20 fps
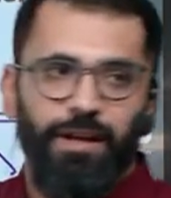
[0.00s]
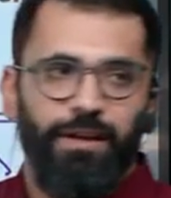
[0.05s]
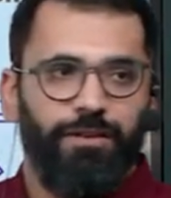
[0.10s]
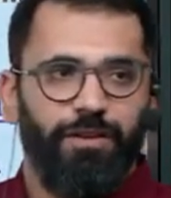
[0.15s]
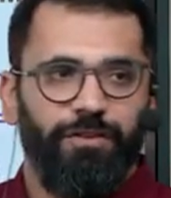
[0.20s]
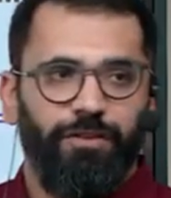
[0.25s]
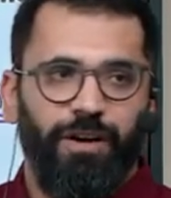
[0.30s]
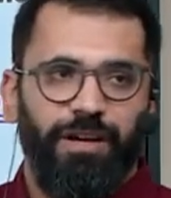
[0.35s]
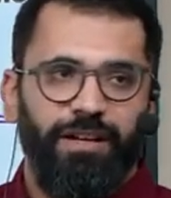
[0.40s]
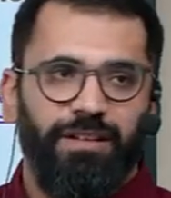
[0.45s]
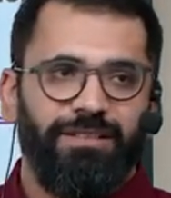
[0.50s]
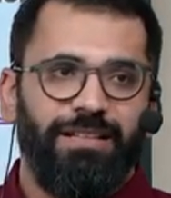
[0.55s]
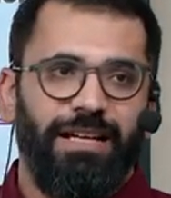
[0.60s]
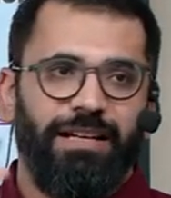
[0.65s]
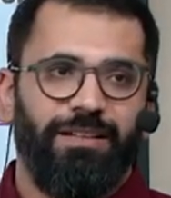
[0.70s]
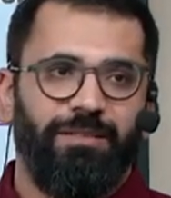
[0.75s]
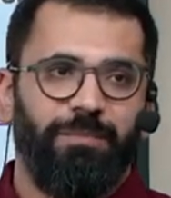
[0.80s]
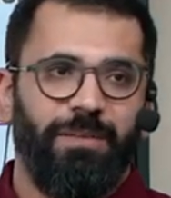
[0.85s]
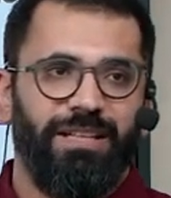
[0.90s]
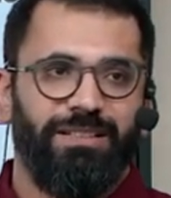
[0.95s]
So if you
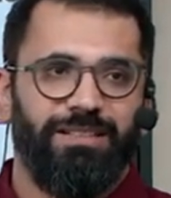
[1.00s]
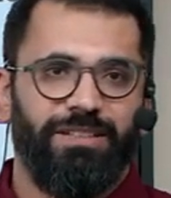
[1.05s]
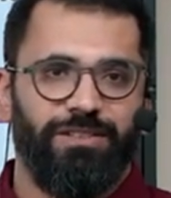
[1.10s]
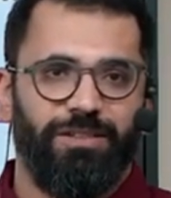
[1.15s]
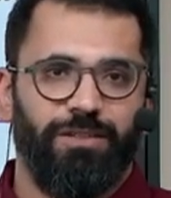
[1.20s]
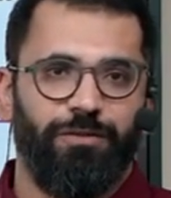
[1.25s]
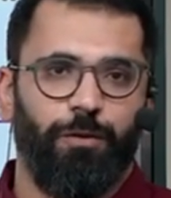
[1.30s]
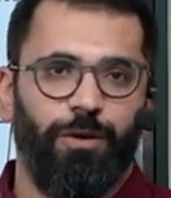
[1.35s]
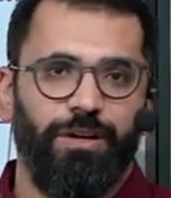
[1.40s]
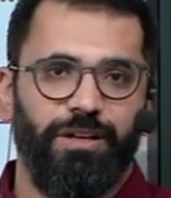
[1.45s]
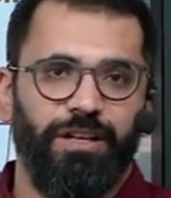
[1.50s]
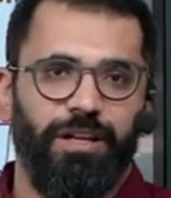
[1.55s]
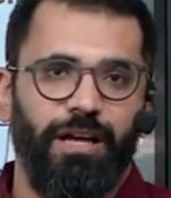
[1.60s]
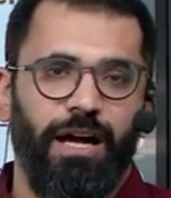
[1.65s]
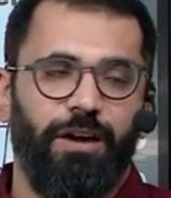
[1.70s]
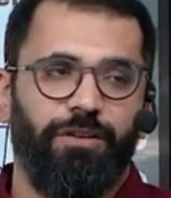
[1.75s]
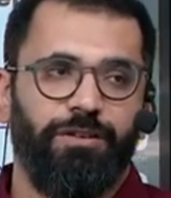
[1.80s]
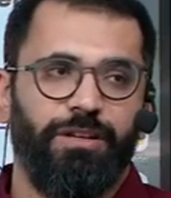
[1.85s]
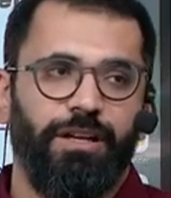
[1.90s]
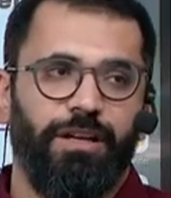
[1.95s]
understand the basics of
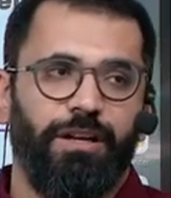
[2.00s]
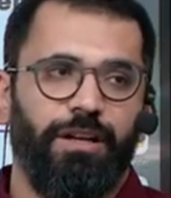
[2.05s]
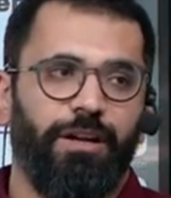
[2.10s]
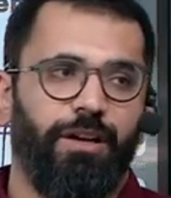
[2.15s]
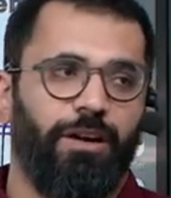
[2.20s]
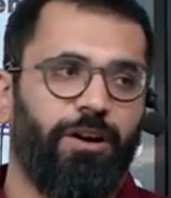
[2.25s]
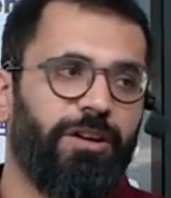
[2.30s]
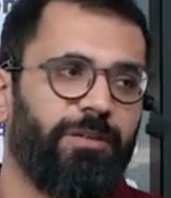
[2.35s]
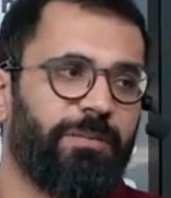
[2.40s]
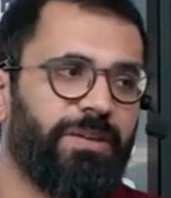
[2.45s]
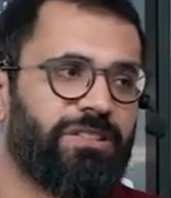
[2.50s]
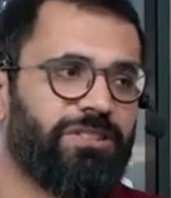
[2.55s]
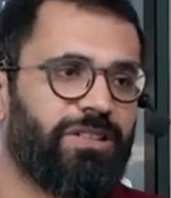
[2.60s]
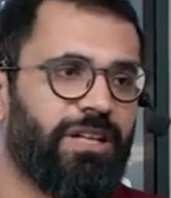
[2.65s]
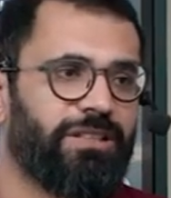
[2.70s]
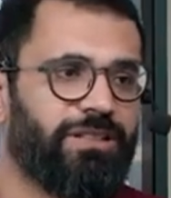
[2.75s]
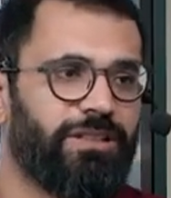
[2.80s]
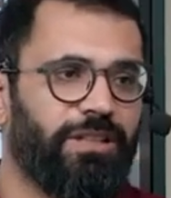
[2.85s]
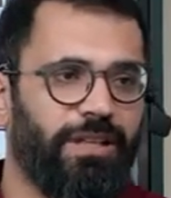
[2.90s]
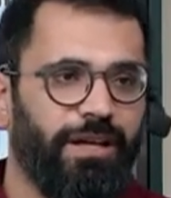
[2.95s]
how the Indian economy is
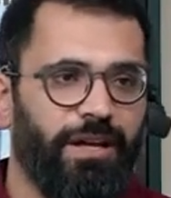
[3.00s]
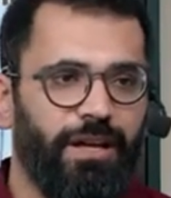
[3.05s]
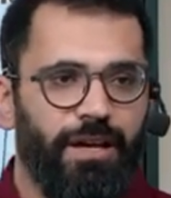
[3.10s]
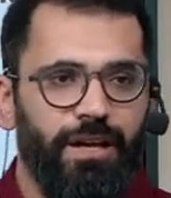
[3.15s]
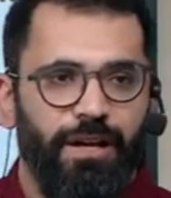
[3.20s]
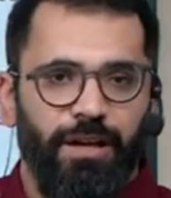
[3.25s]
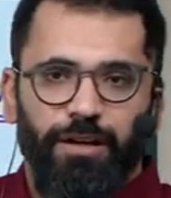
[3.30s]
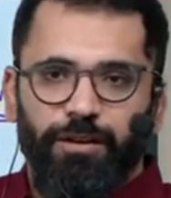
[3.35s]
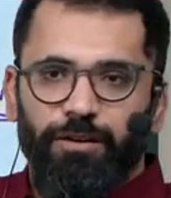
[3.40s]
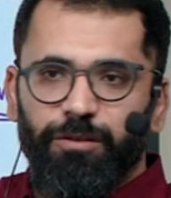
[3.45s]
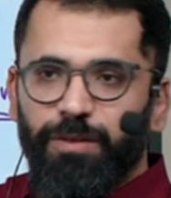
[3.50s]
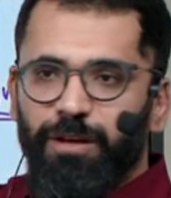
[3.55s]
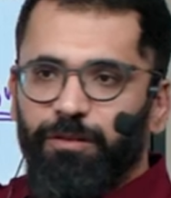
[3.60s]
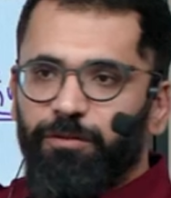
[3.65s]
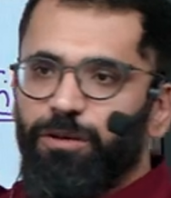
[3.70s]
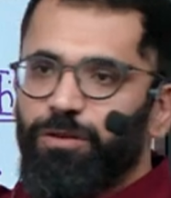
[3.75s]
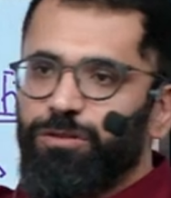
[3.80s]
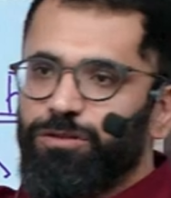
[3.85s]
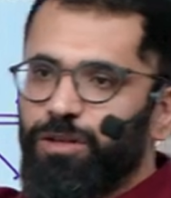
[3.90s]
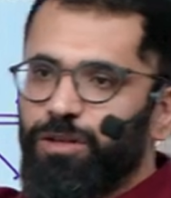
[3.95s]
structured, you'll be able to